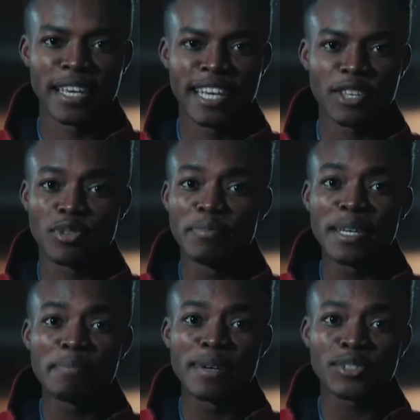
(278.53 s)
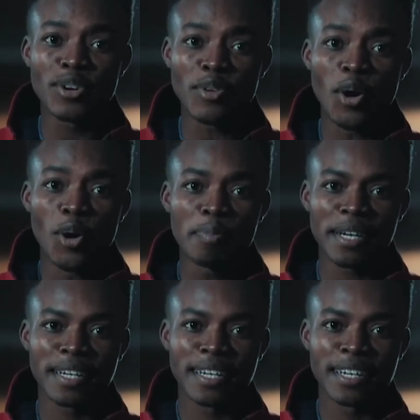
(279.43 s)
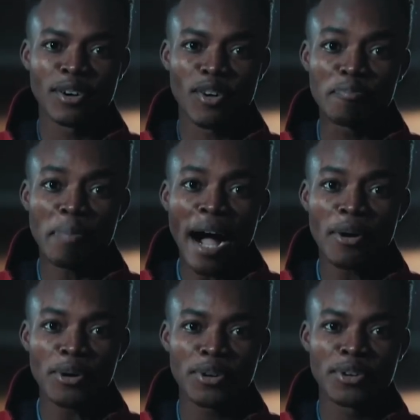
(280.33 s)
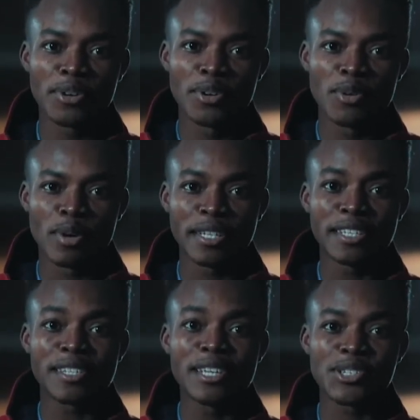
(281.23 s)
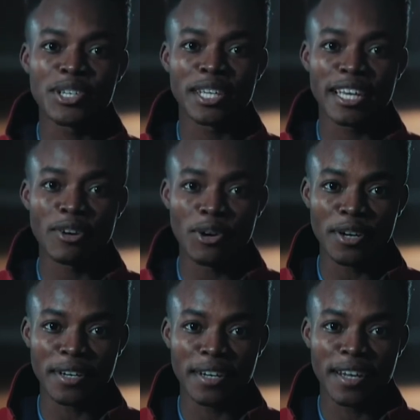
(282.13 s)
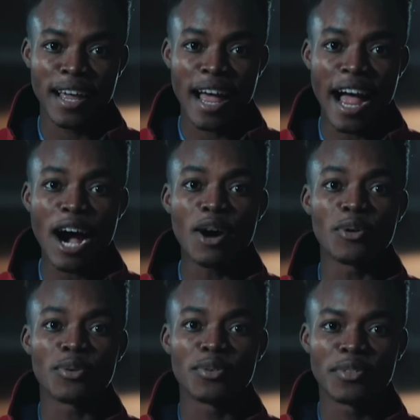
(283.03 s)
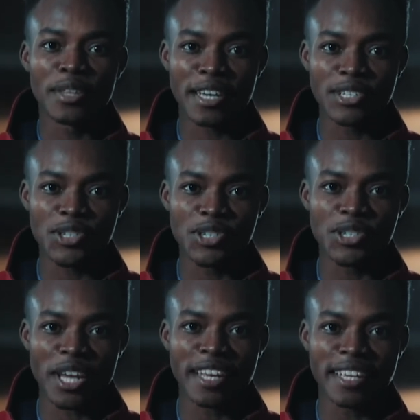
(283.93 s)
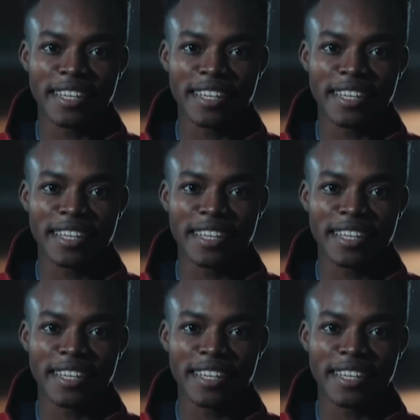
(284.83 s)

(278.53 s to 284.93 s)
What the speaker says: It will be a place of hope, of power, where this nation can learn how they can change Haiti.